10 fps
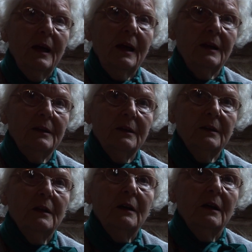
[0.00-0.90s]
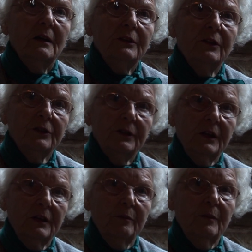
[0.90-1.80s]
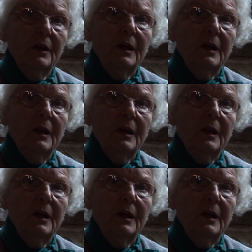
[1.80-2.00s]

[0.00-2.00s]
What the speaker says: in Nottingham.